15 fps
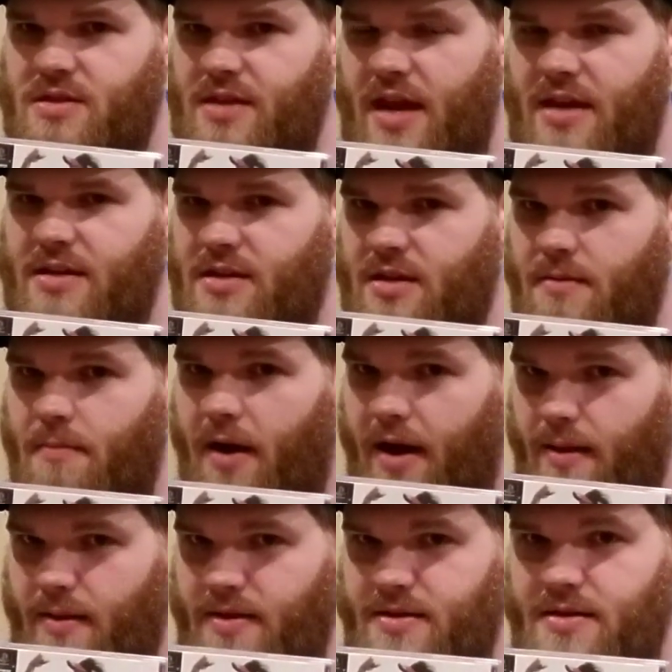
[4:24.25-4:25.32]
Santa
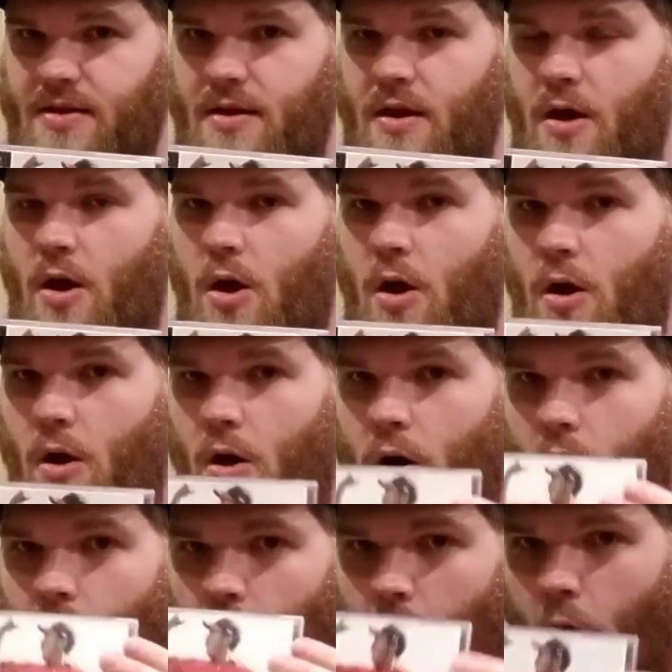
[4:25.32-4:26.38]
pilot,
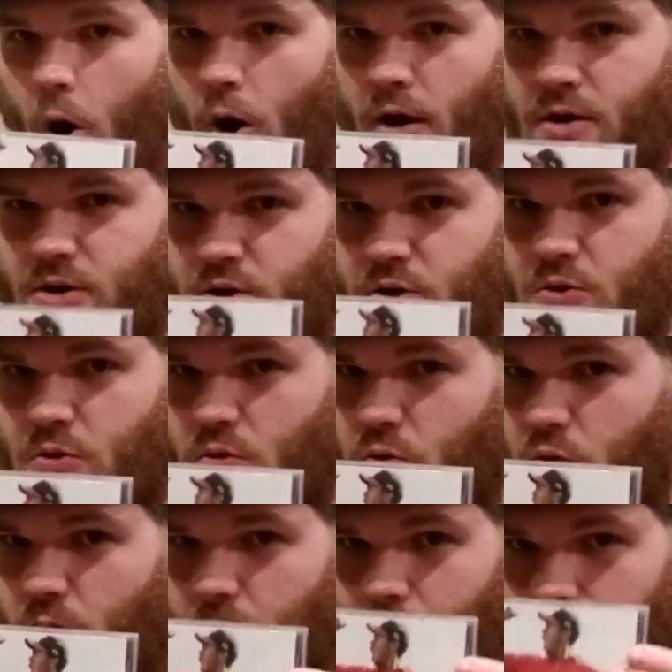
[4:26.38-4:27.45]

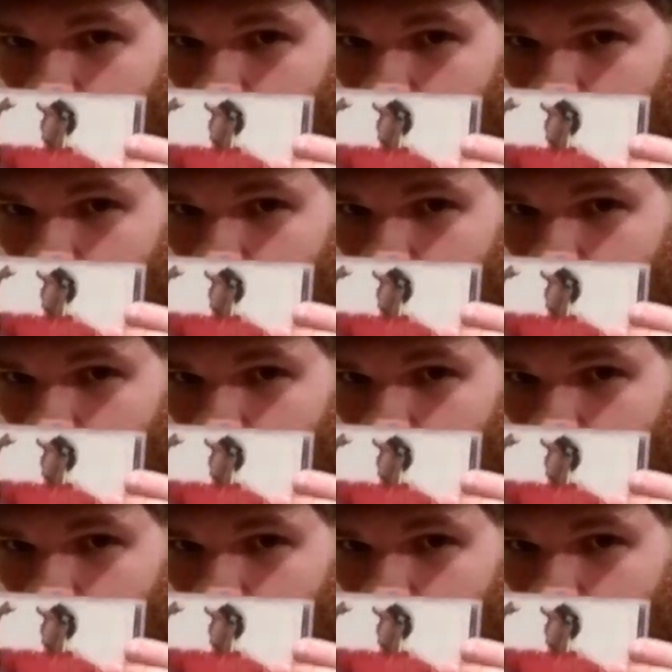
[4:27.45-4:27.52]
onto